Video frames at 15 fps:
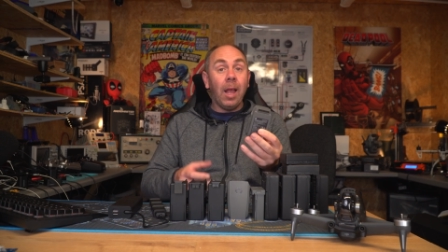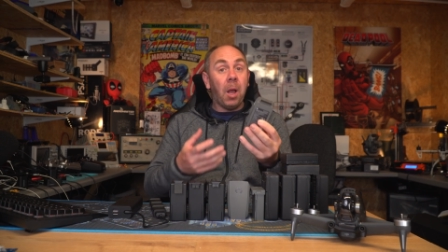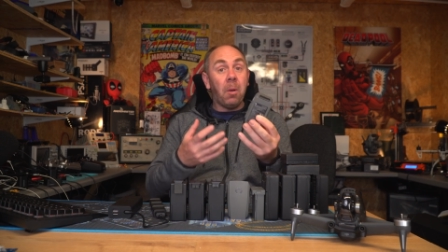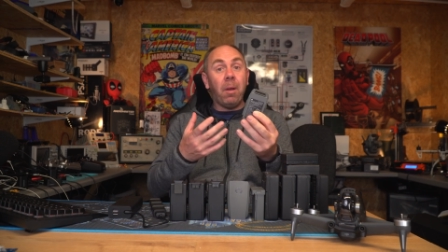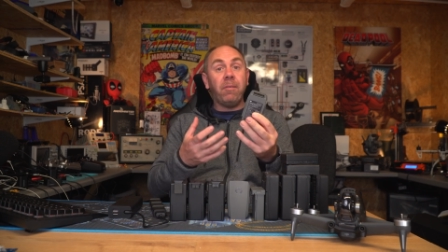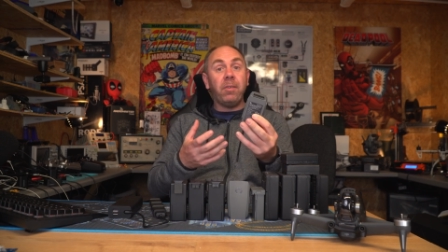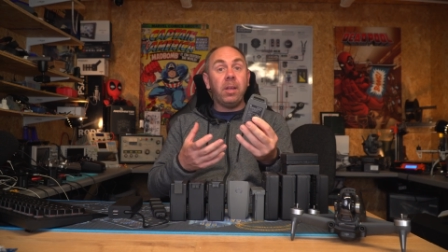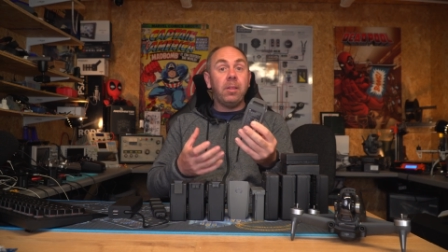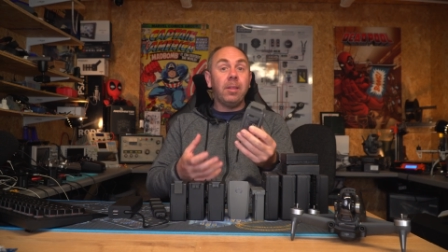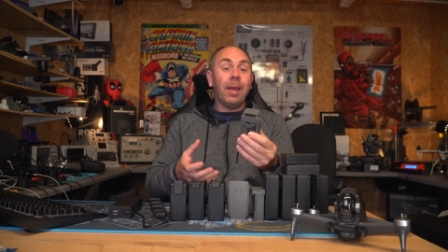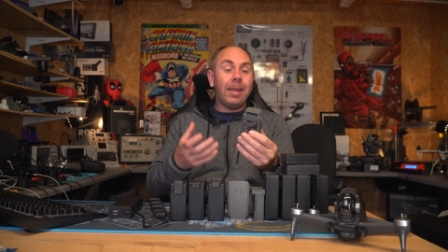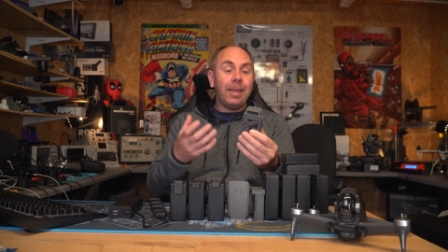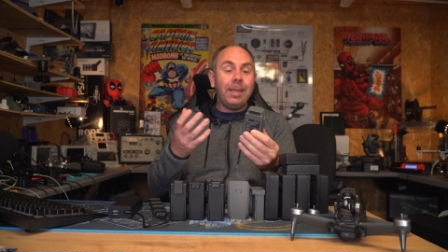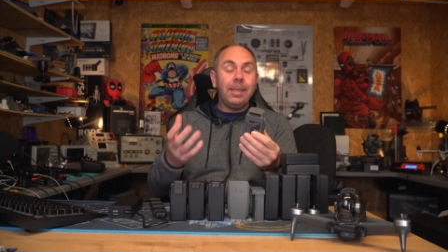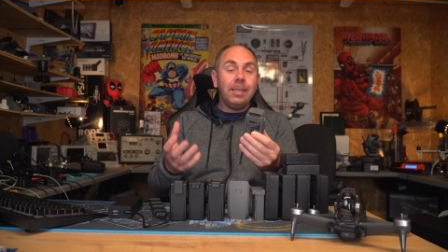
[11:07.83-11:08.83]
However,
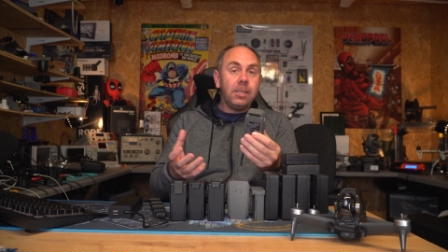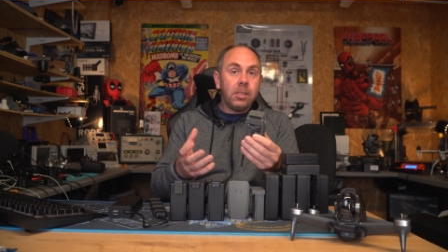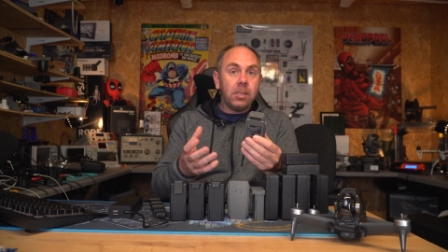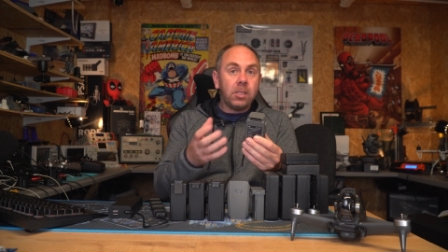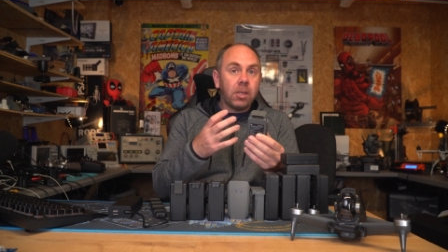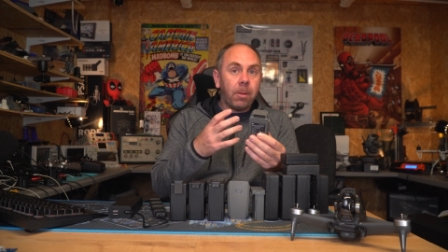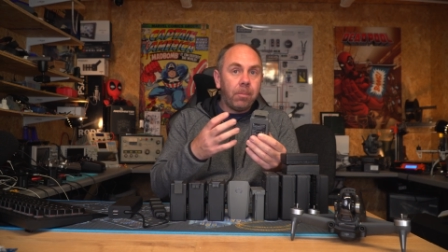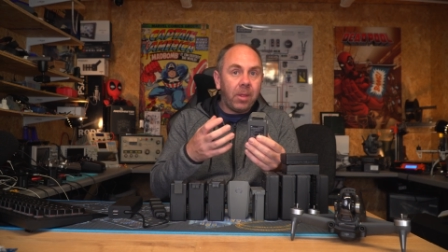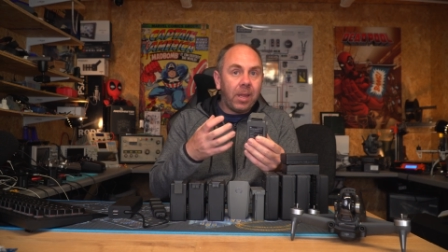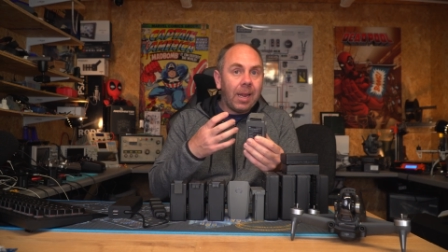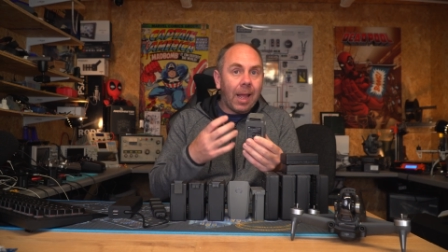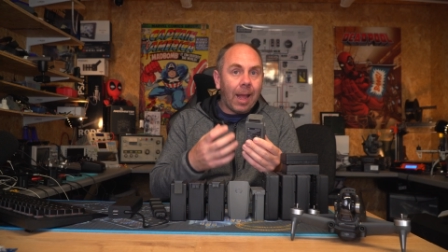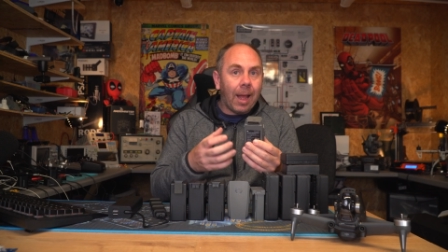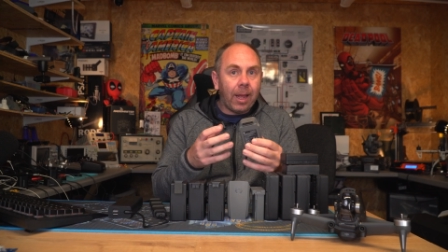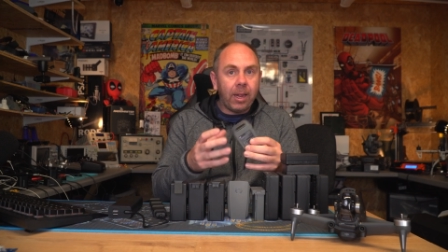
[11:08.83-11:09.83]
that isn't something
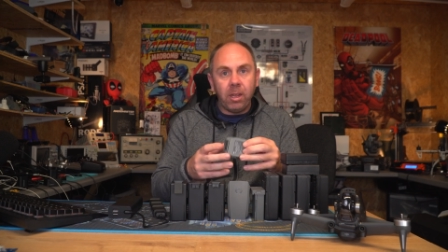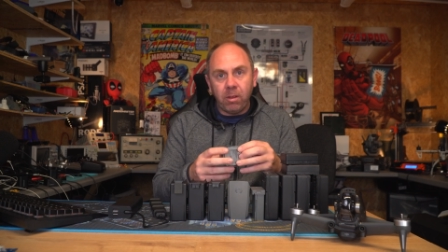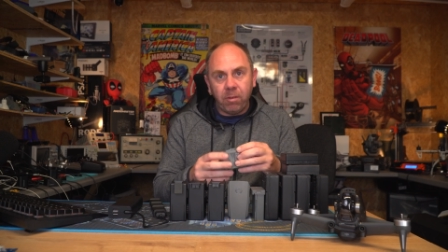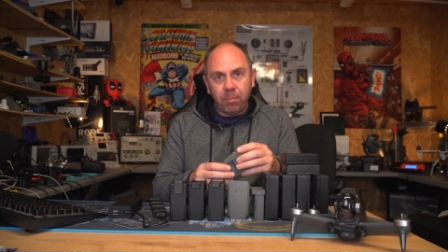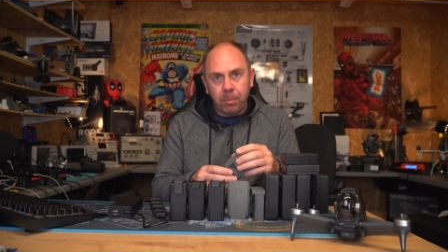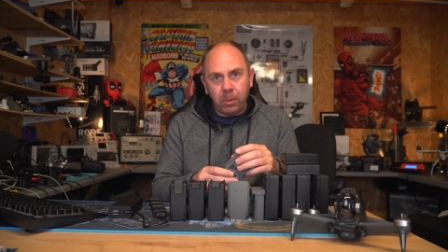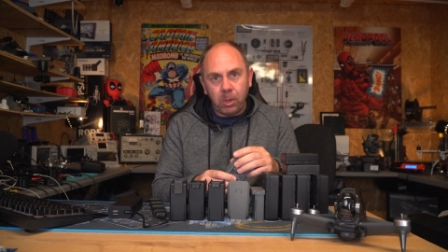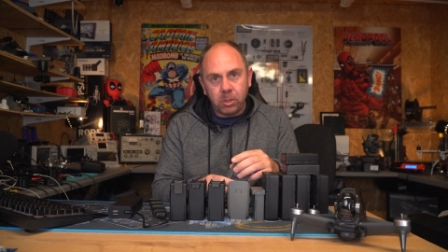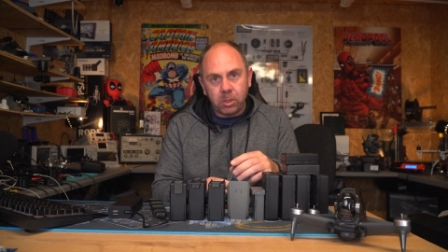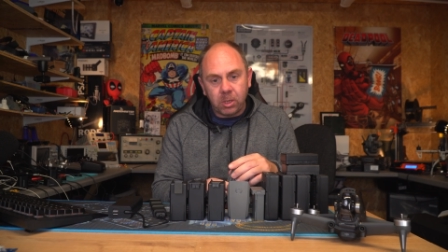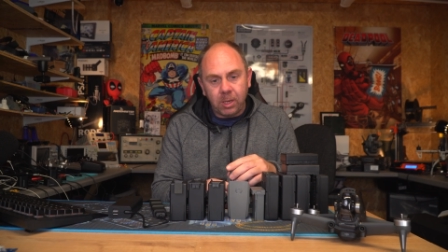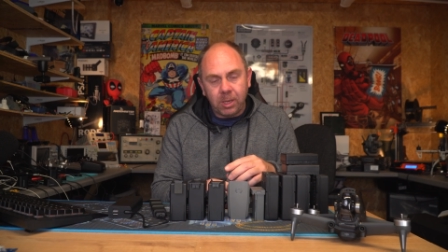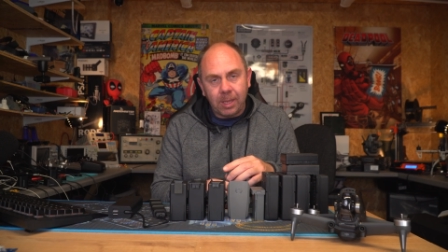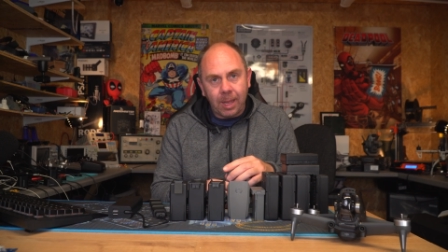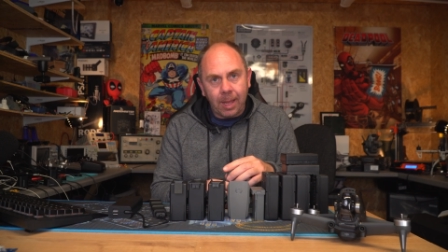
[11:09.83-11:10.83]
I have
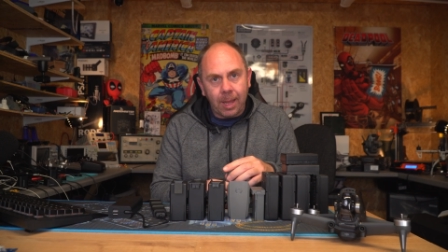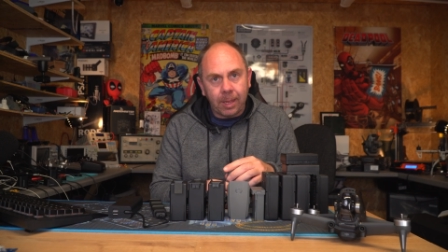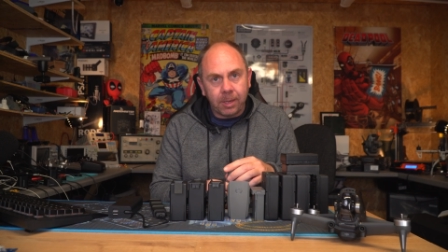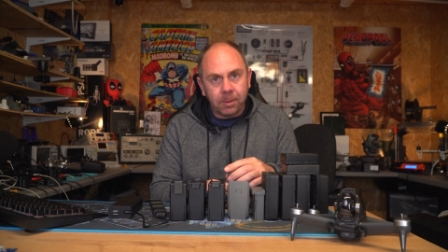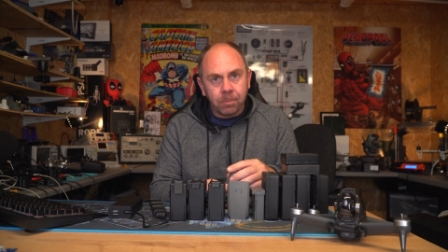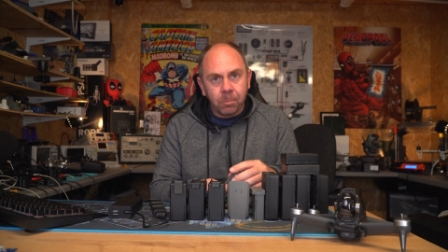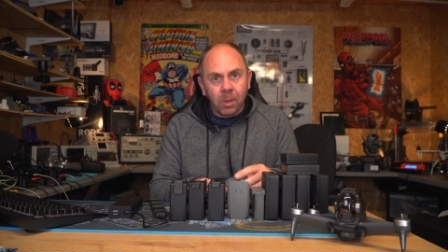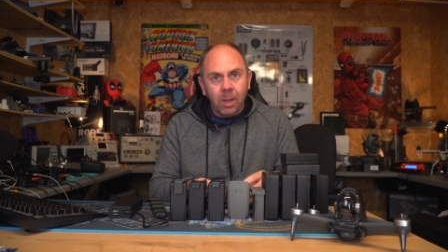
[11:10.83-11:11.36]
personally had.